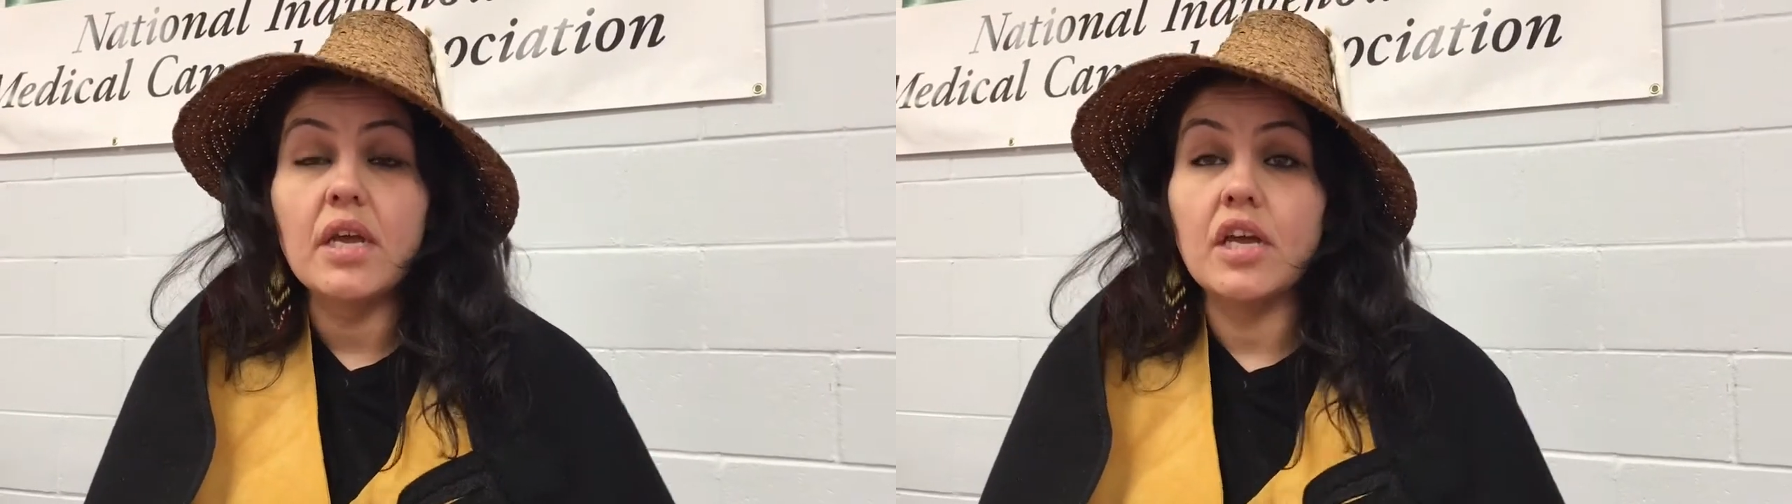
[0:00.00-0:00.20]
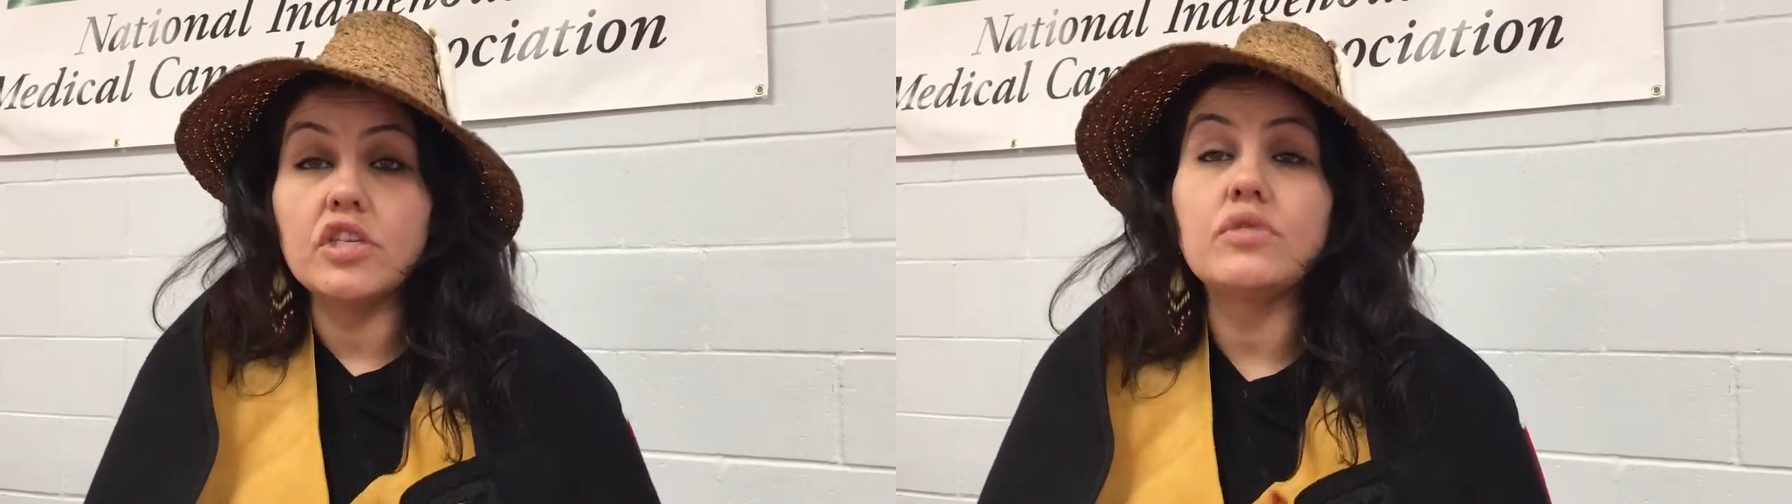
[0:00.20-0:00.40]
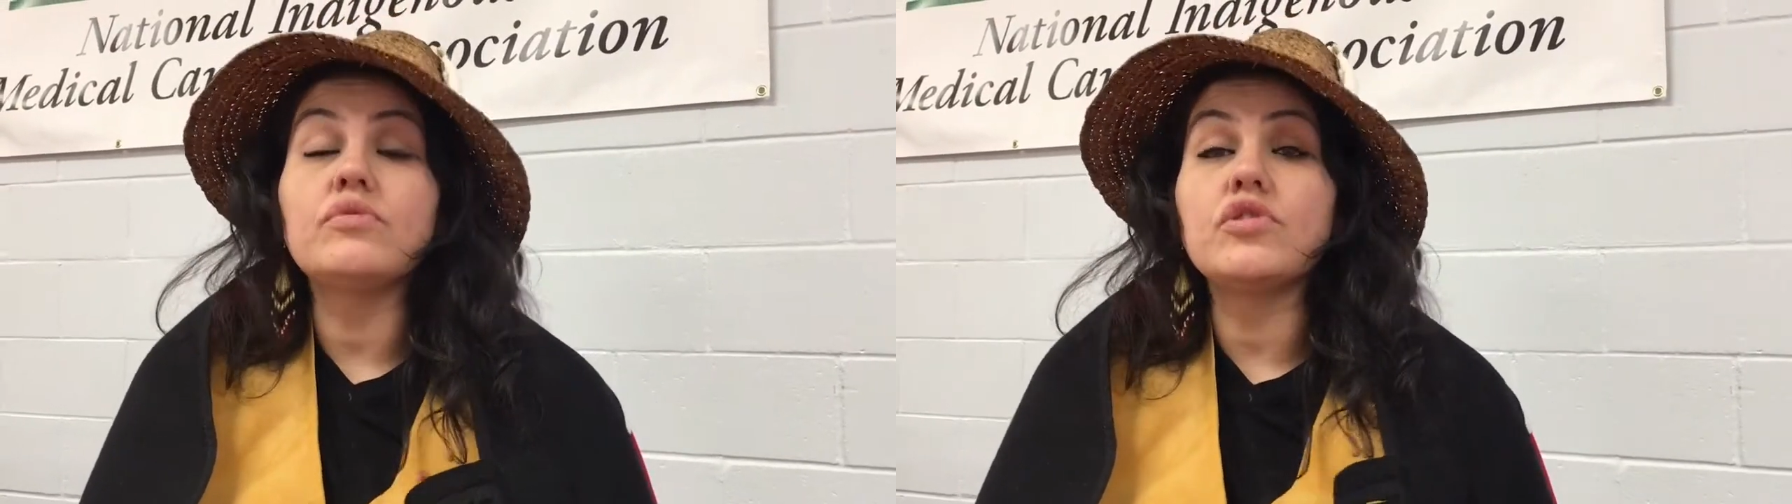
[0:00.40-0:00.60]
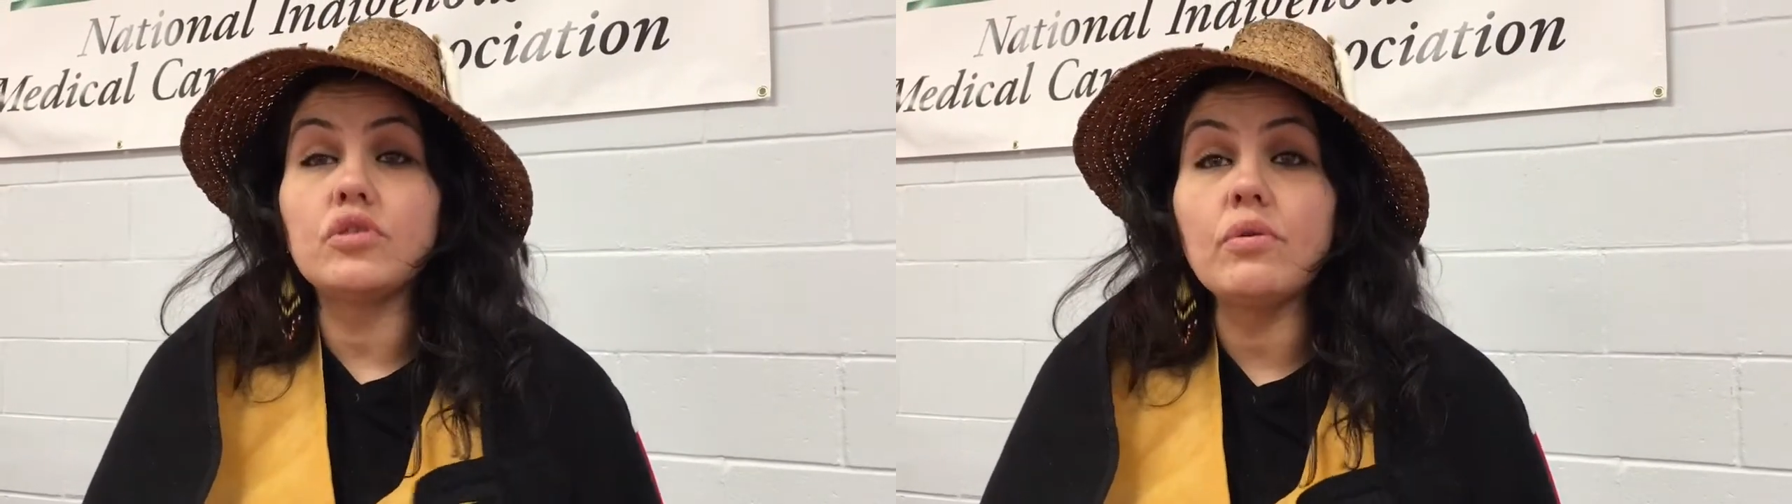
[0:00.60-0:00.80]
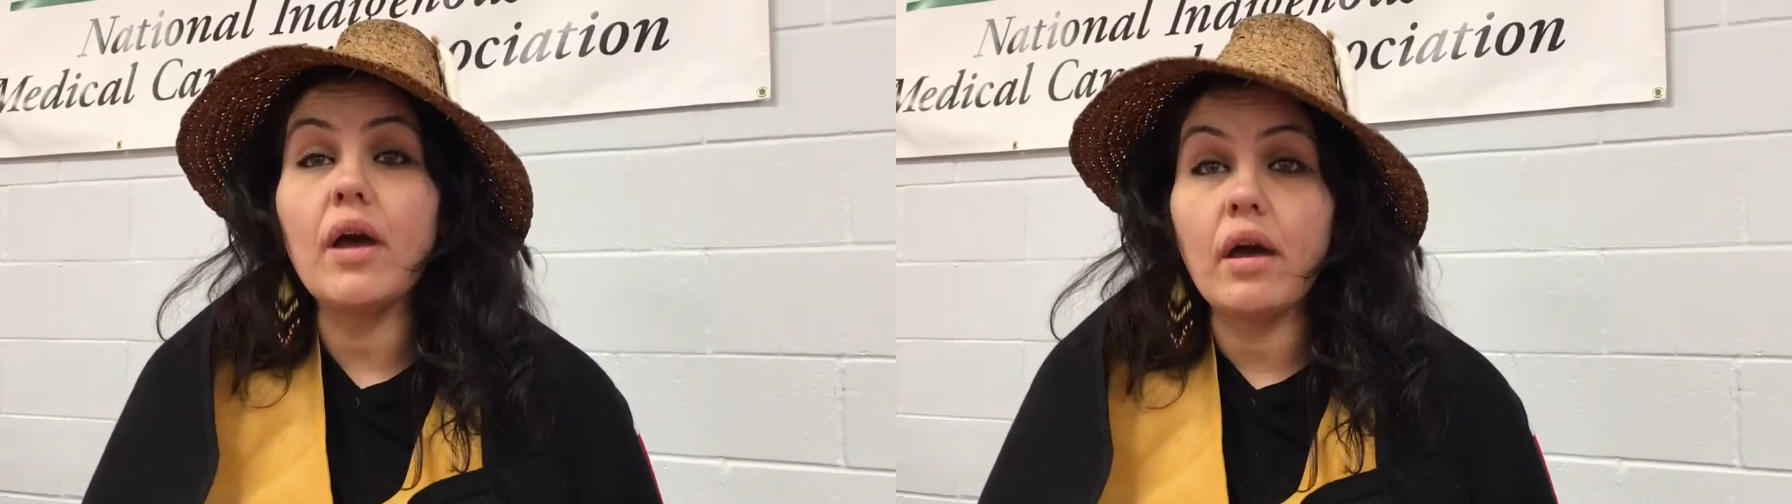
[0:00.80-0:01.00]
and you
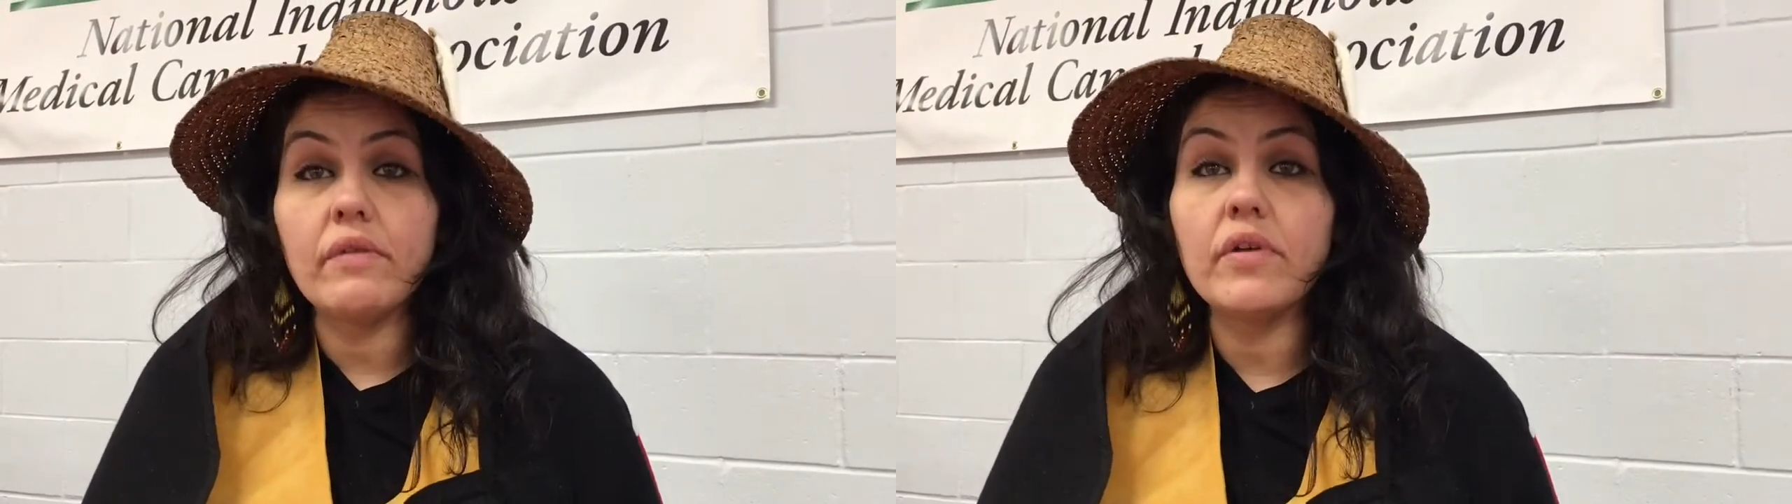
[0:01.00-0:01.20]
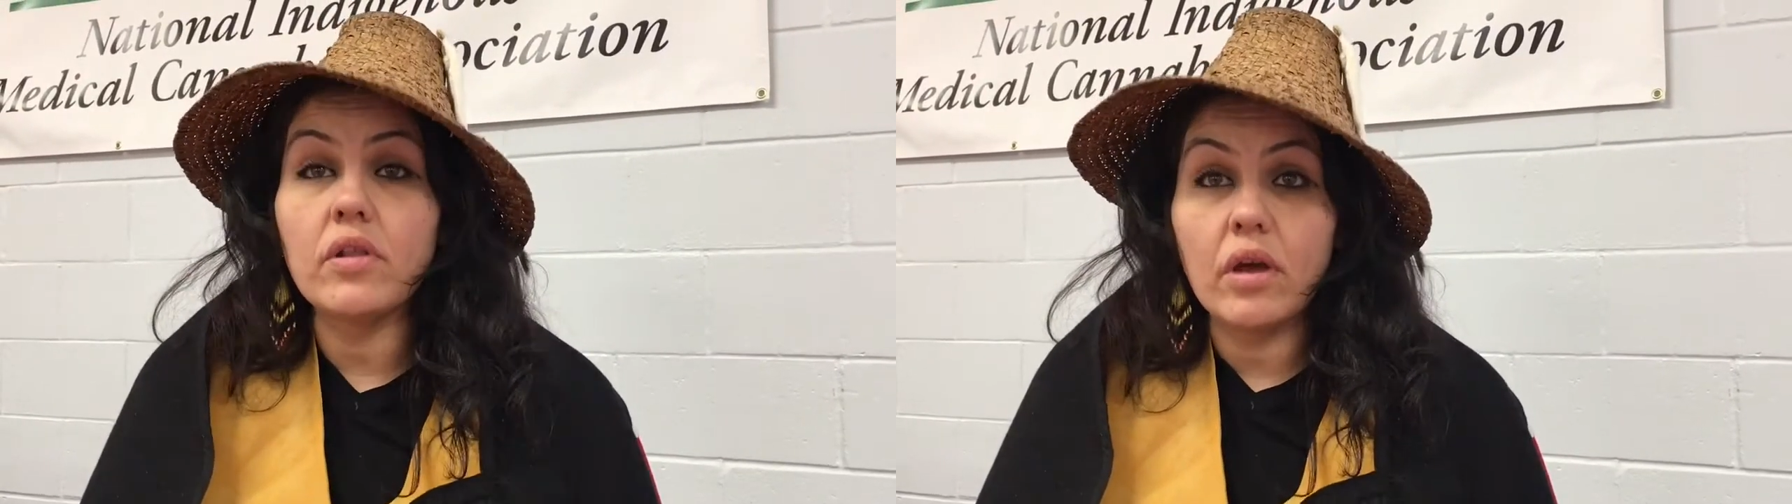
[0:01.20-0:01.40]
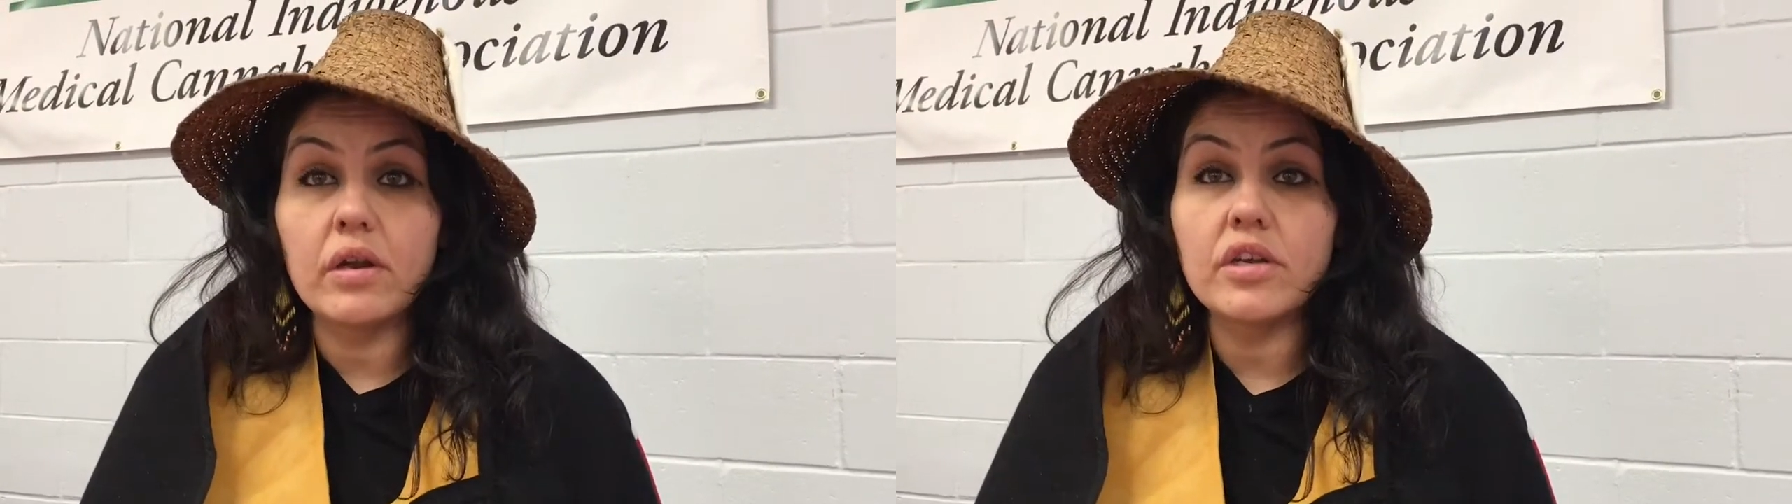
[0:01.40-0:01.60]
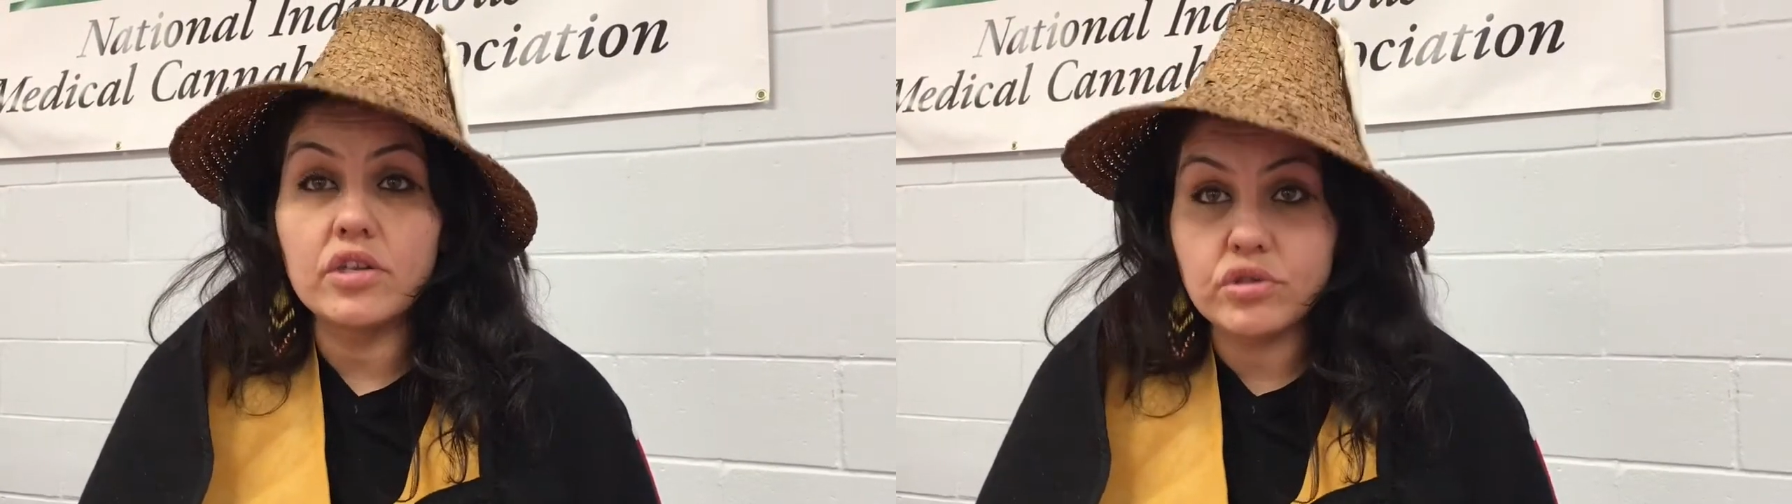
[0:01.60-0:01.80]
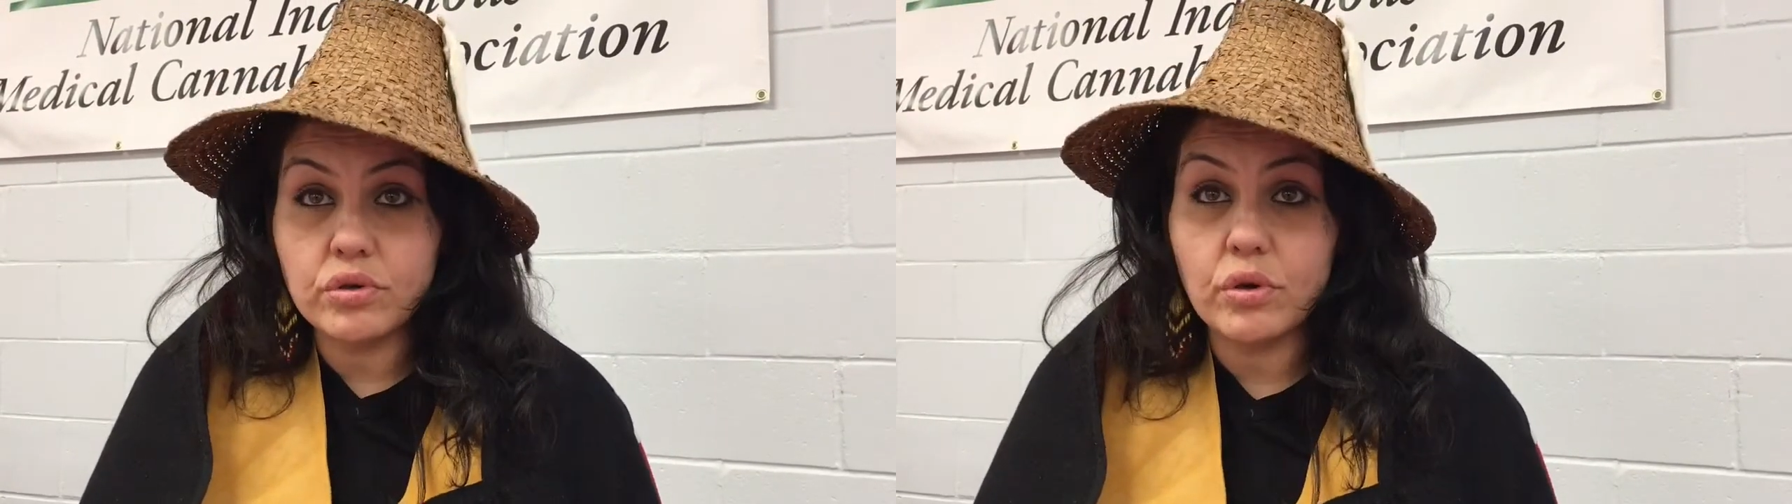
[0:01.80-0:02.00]
do have a lot of
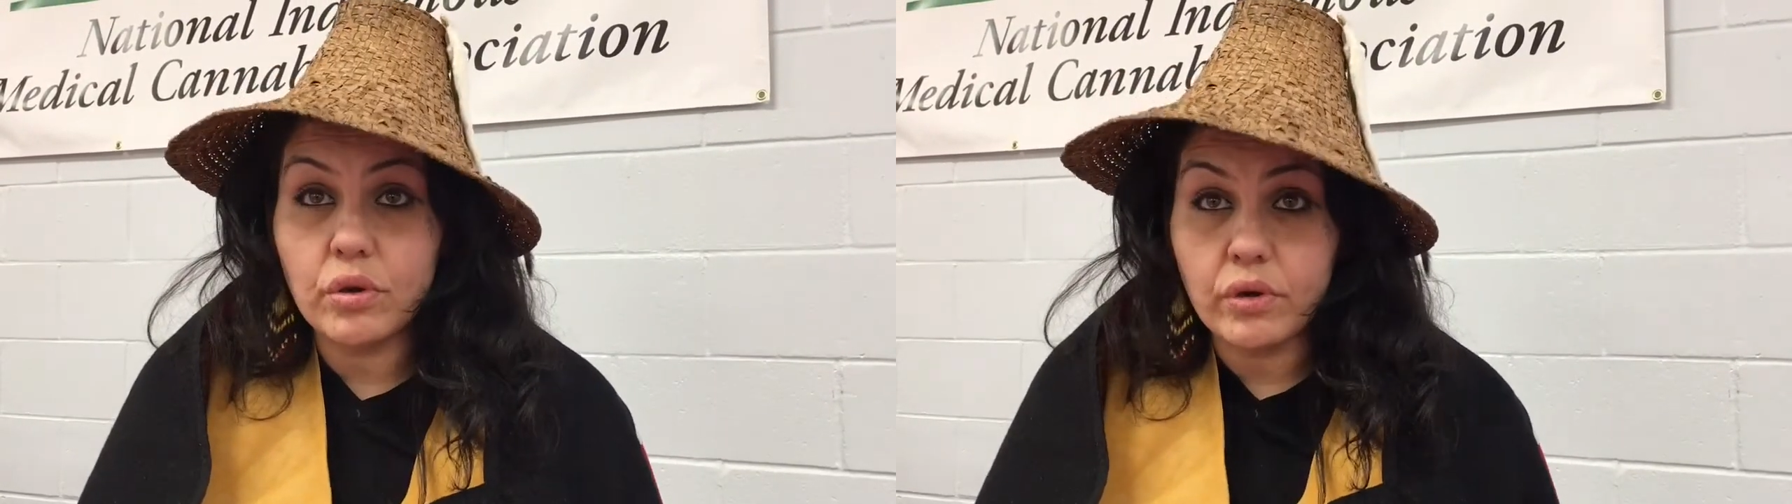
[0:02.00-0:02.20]
control